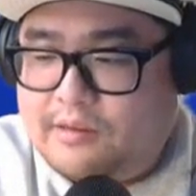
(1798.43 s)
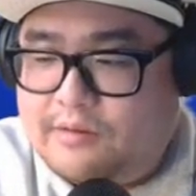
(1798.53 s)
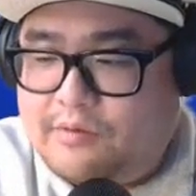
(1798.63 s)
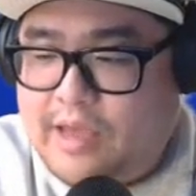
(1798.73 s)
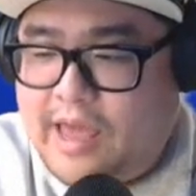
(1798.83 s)

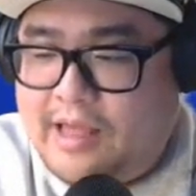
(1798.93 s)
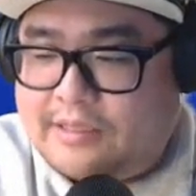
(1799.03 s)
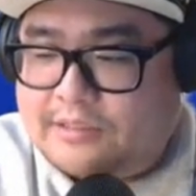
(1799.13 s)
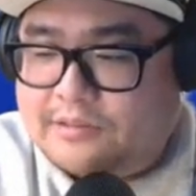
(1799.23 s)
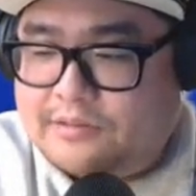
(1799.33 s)

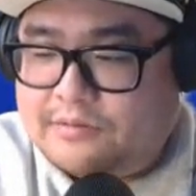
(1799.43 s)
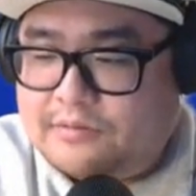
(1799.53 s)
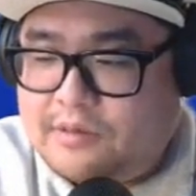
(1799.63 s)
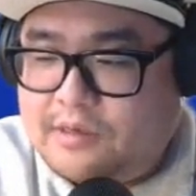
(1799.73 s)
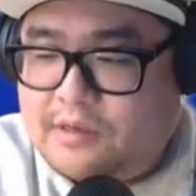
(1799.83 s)
and
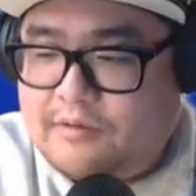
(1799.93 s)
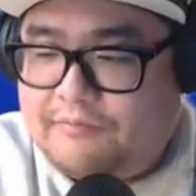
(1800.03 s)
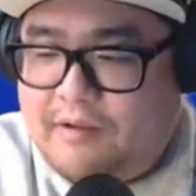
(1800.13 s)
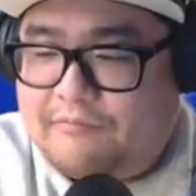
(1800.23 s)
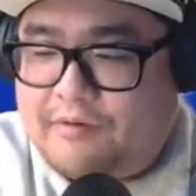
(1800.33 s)

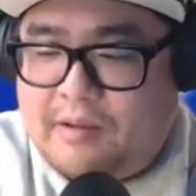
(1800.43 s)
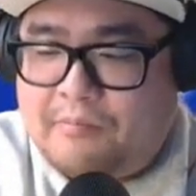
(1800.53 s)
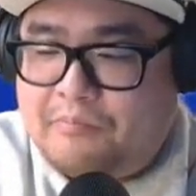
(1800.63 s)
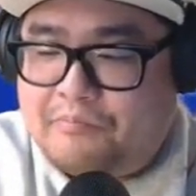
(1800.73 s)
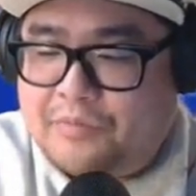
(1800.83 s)

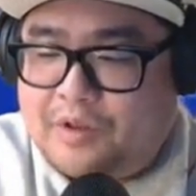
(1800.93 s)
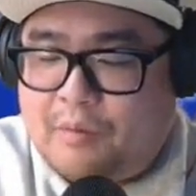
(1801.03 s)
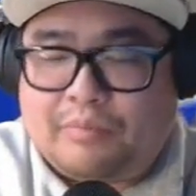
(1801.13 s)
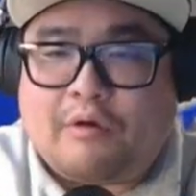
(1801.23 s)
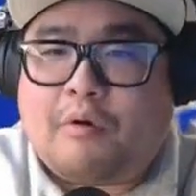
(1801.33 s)
from
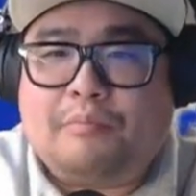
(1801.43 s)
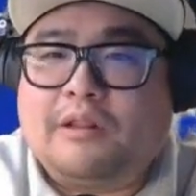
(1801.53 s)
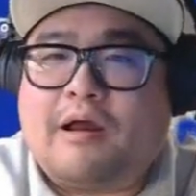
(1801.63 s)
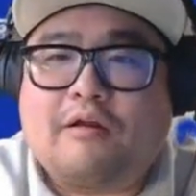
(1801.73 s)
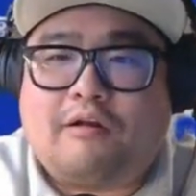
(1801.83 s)

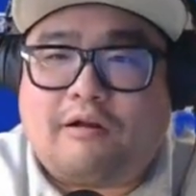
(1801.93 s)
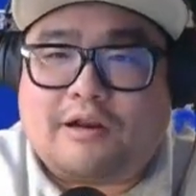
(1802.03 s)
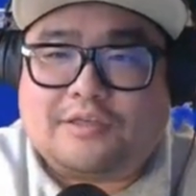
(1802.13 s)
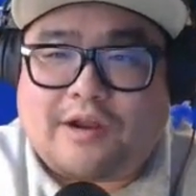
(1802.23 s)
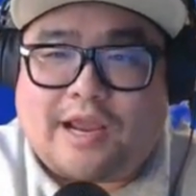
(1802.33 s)
blowout
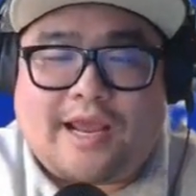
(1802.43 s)
cards, right?